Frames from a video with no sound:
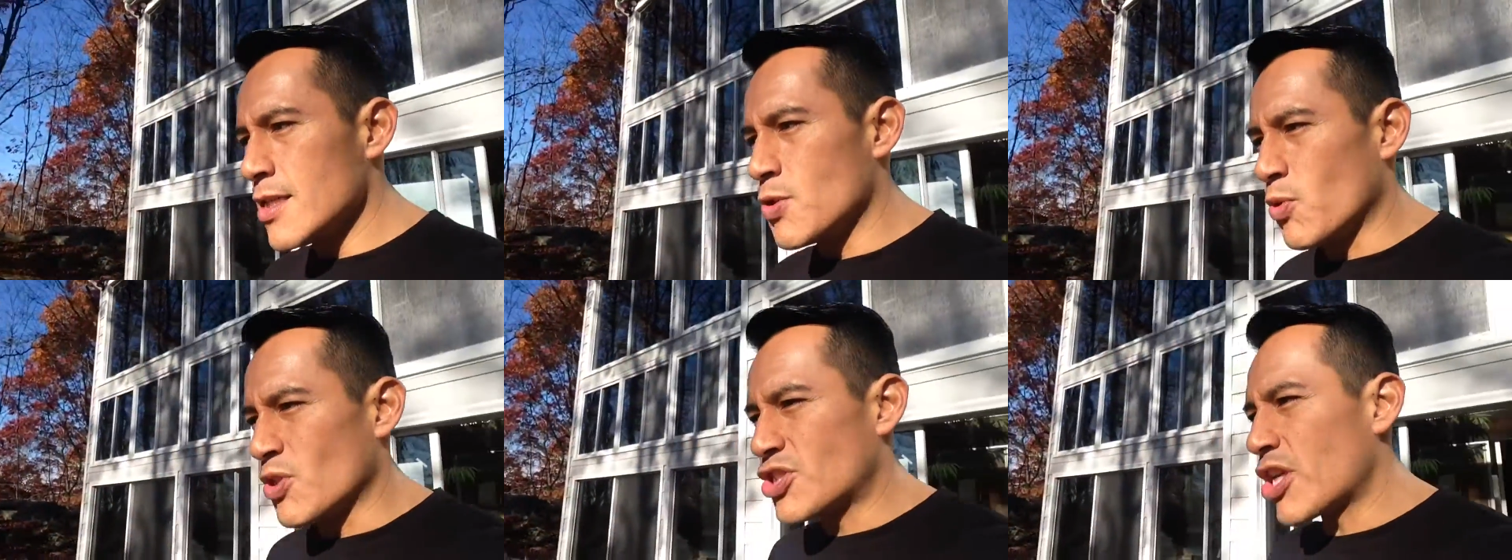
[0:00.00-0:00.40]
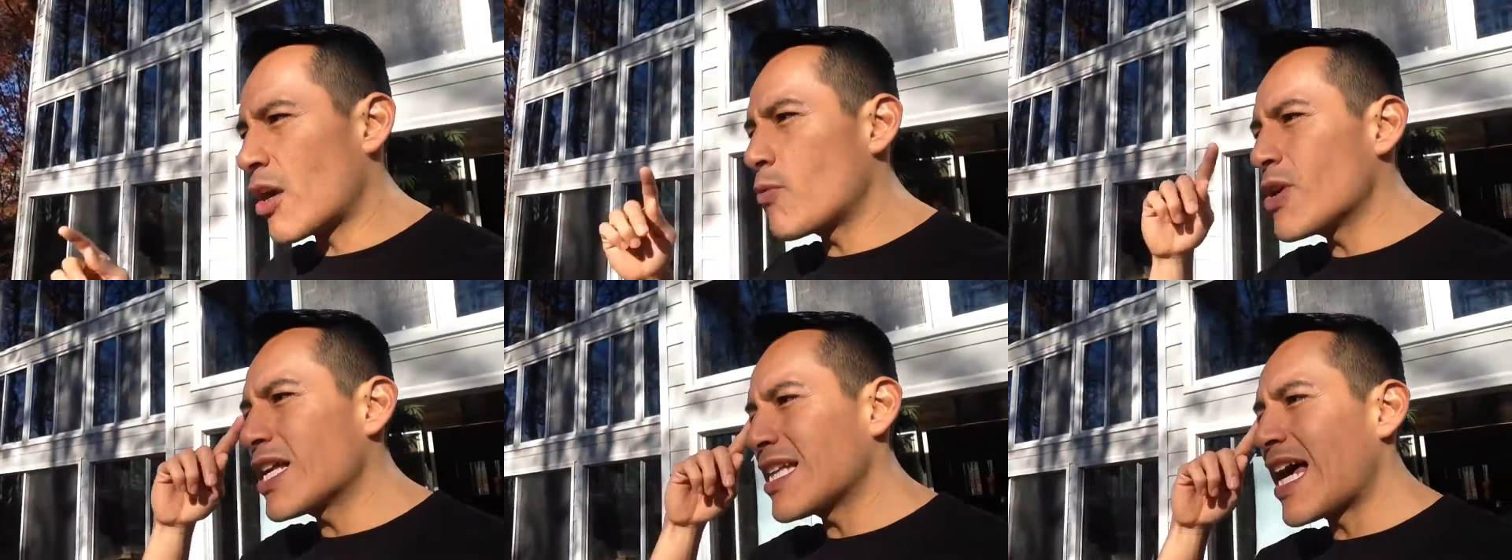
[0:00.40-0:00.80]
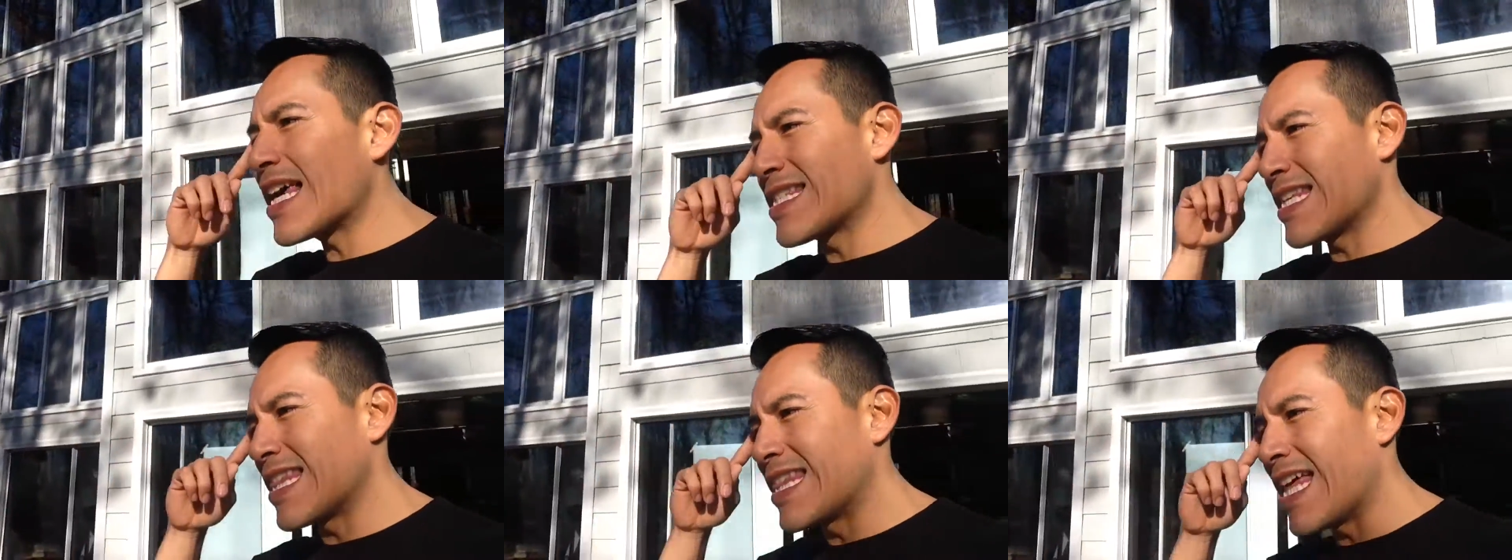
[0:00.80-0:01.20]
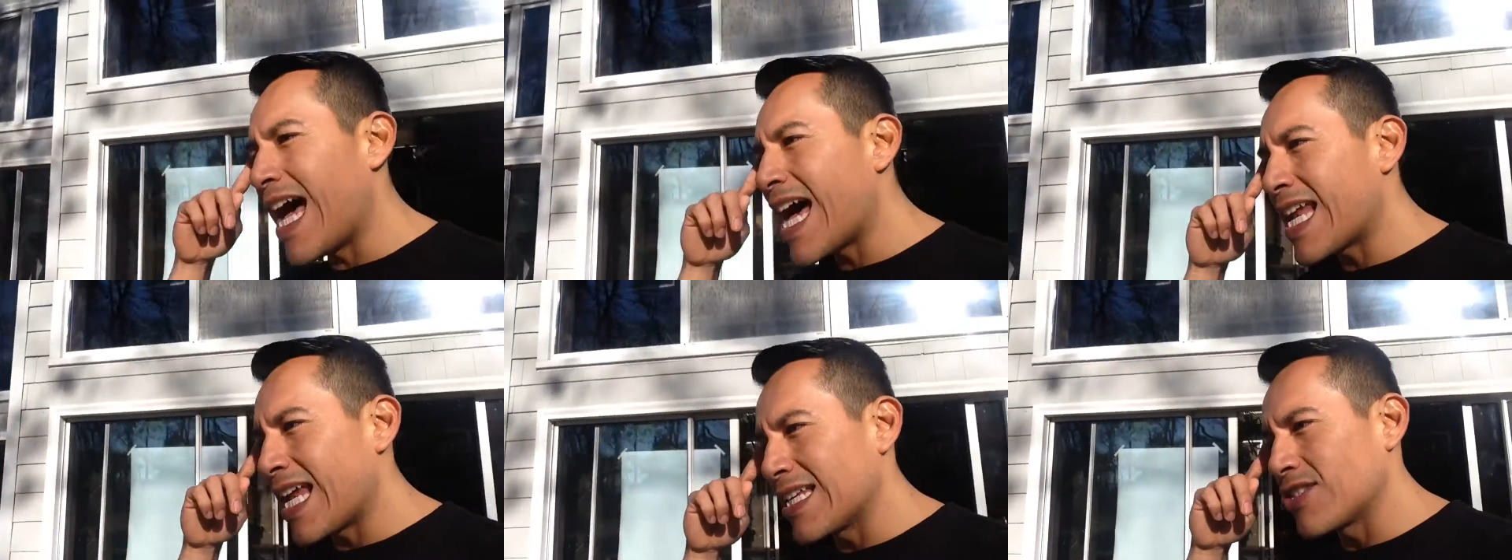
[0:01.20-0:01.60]
So I started realizing
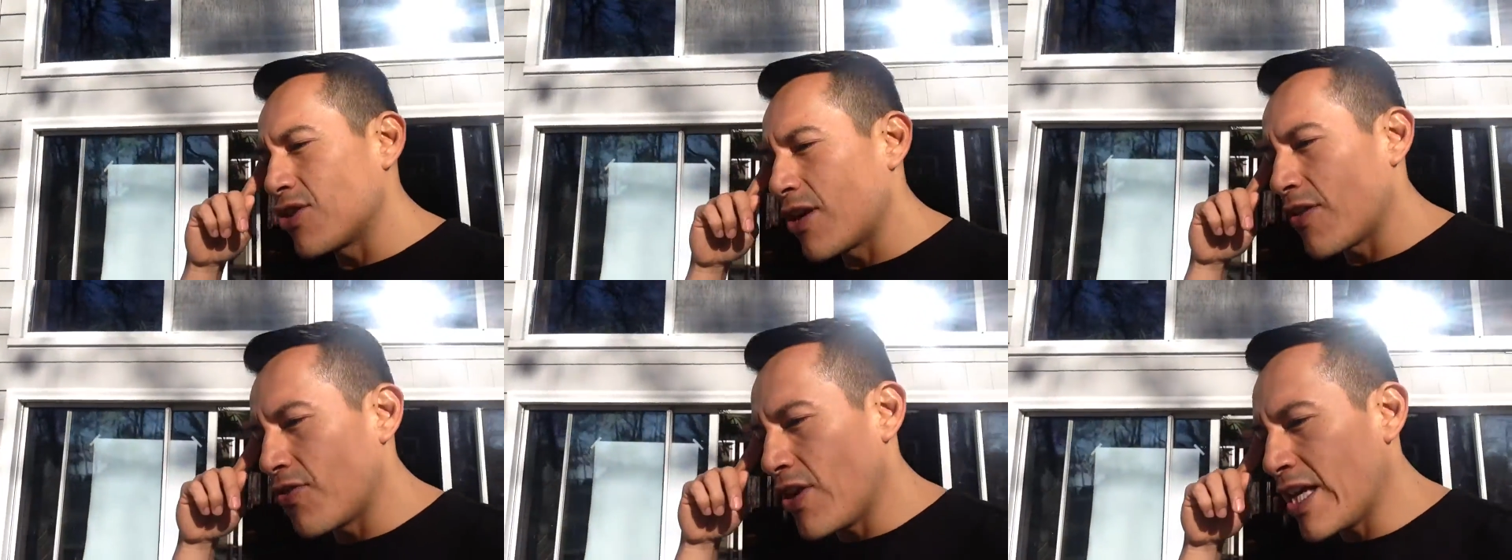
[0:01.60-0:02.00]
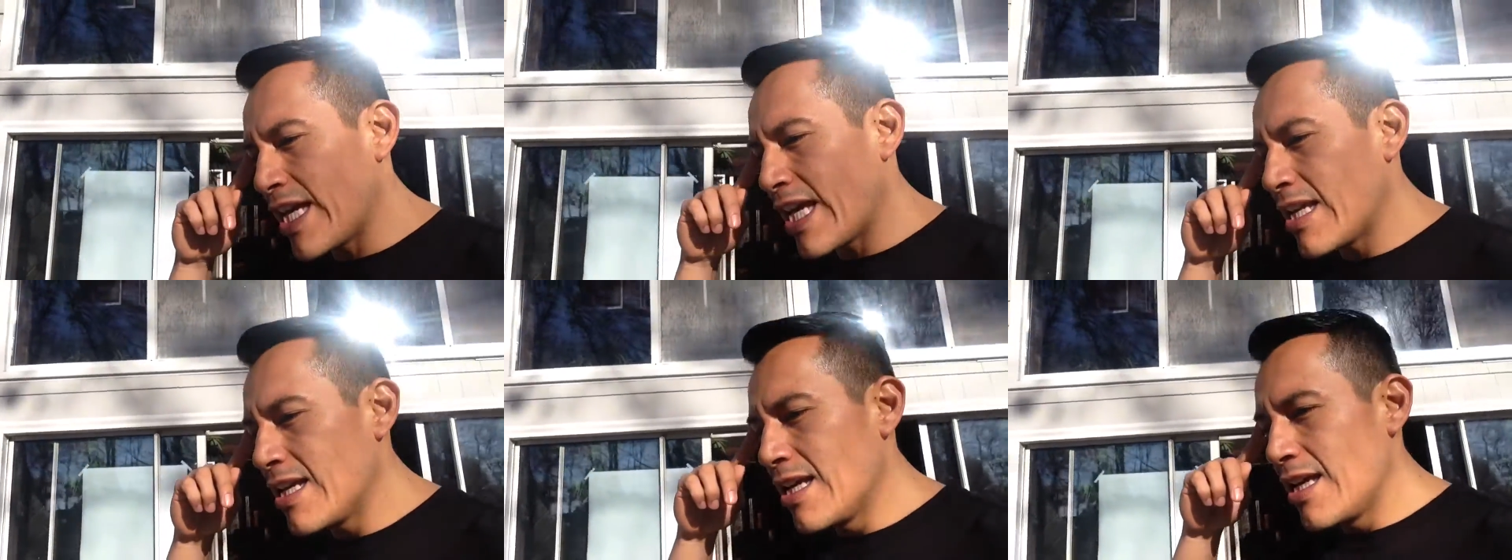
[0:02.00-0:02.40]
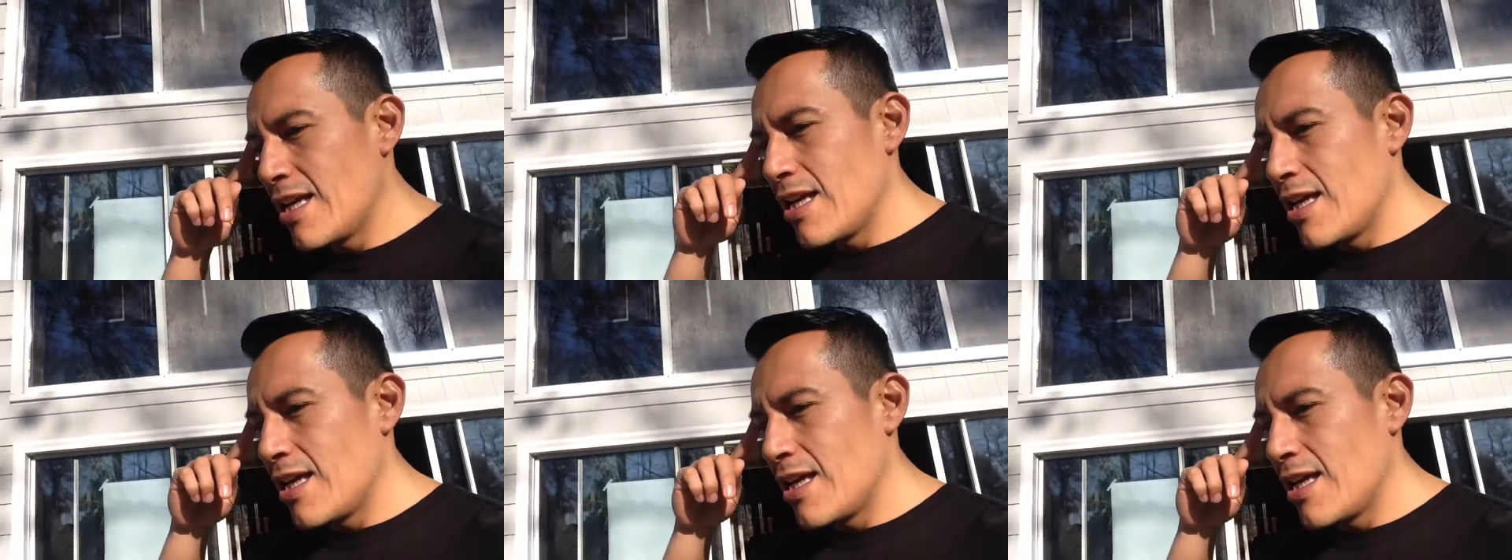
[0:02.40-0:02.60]
that, and I started thinking,